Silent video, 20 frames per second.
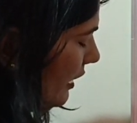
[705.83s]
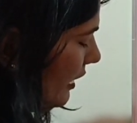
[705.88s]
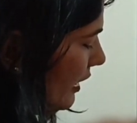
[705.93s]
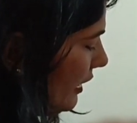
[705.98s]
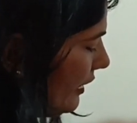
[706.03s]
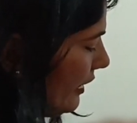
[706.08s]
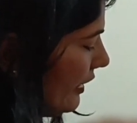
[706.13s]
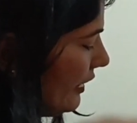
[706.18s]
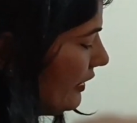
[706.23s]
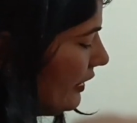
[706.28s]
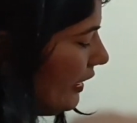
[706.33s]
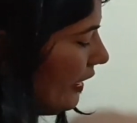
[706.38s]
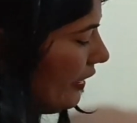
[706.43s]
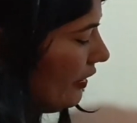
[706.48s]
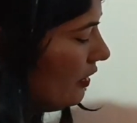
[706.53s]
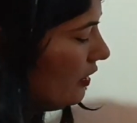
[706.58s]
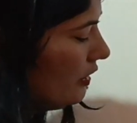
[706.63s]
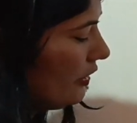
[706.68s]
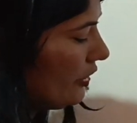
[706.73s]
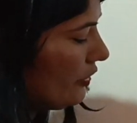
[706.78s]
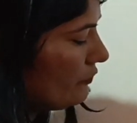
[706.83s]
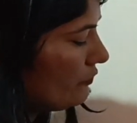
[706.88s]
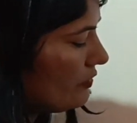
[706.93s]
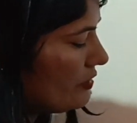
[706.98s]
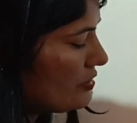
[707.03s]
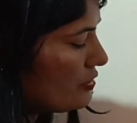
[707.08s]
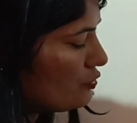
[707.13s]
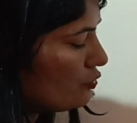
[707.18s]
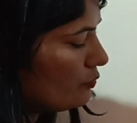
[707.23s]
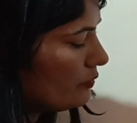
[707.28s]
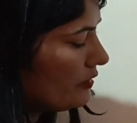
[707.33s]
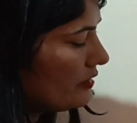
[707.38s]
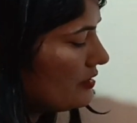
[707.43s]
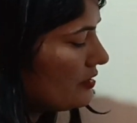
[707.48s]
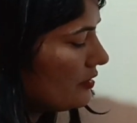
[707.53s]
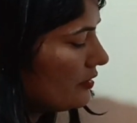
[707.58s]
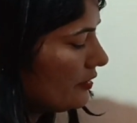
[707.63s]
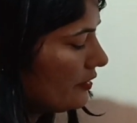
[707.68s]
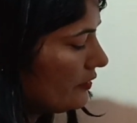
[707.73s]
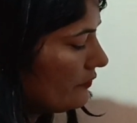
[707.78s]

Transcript: Again here equals to means